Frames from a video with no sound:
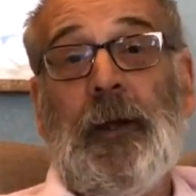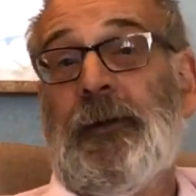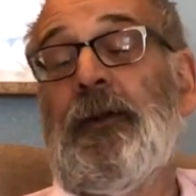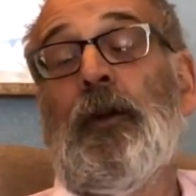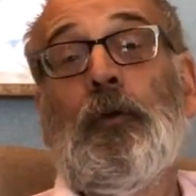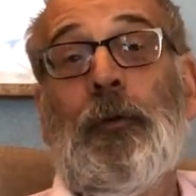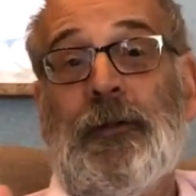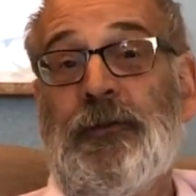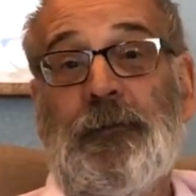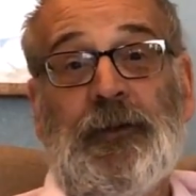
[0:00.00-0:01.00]
and then a whole
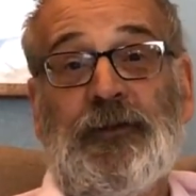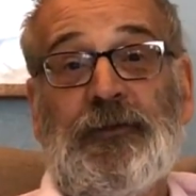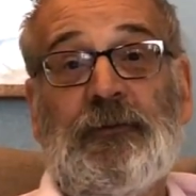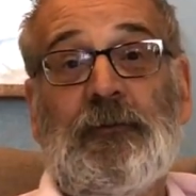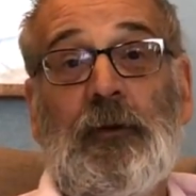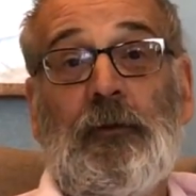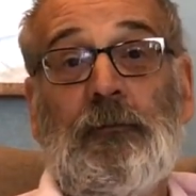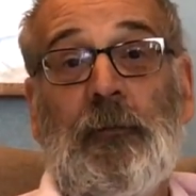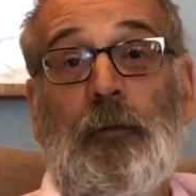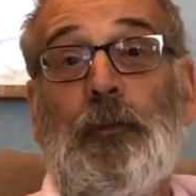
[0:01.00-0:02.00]
range of things
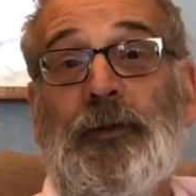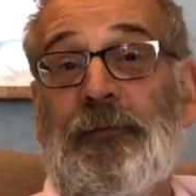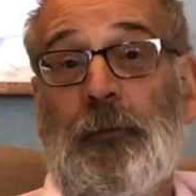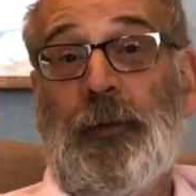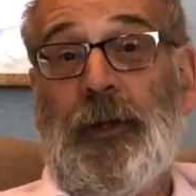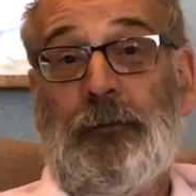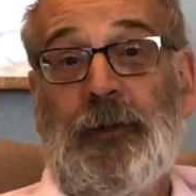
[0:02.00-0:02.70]
onwards from there,